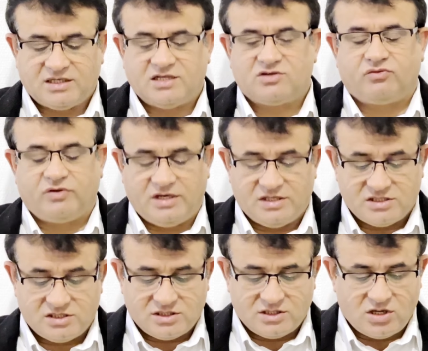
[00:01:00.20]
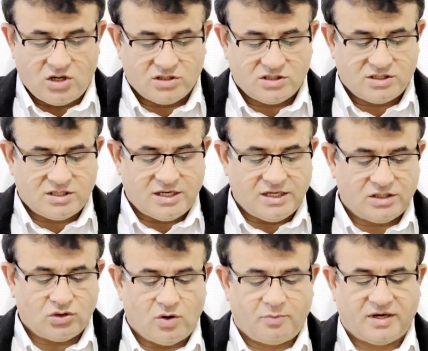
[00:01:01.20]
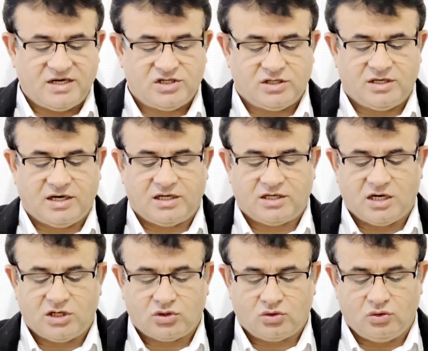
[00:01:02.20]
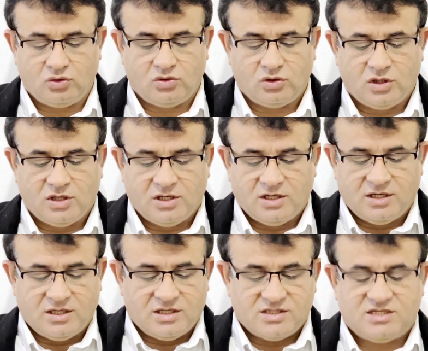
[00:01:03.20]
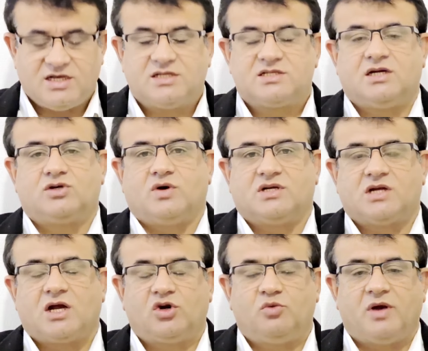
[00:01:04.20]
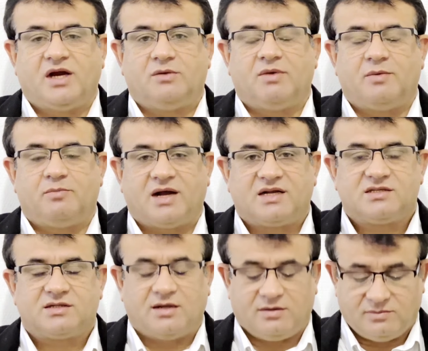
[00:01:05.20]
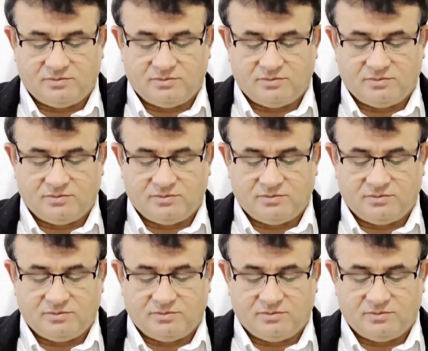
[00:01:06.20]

has faced constant oppression and control since it was occupied by Pakistan.